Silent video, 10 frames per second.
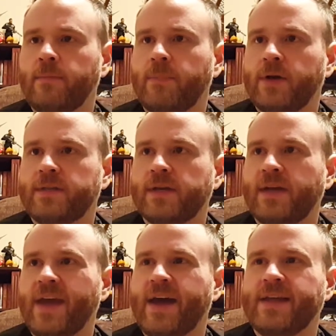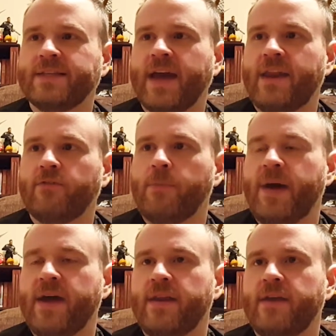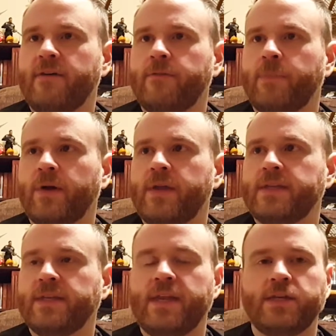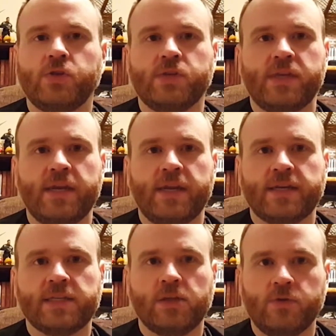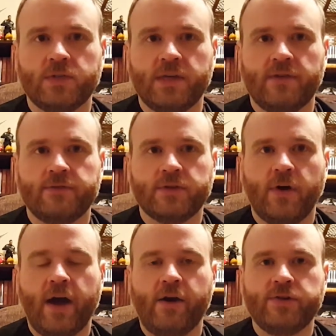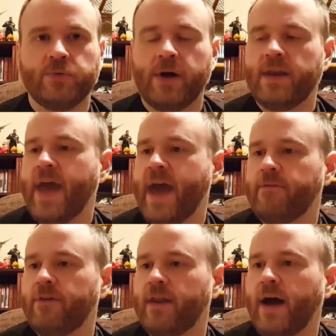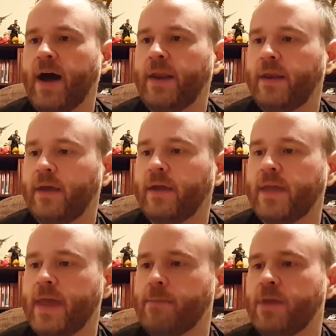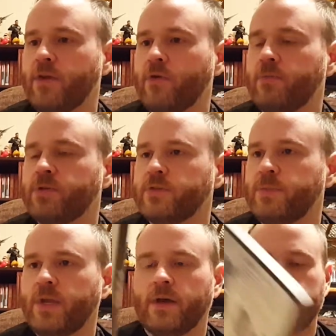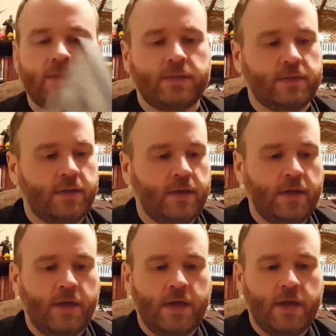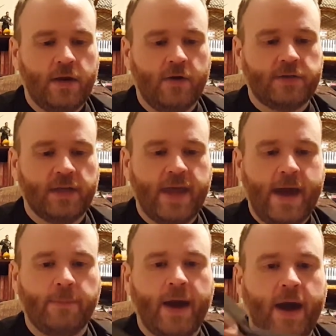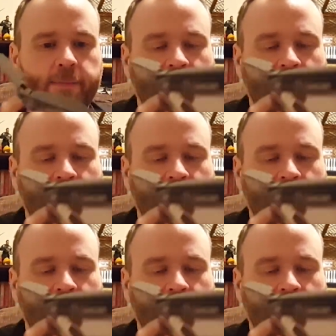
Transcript: But yeah, it's kind of repetitive, but it's an interesting exclusive. So I always wanted to have it on GameCube just because, you know, it's a Capcom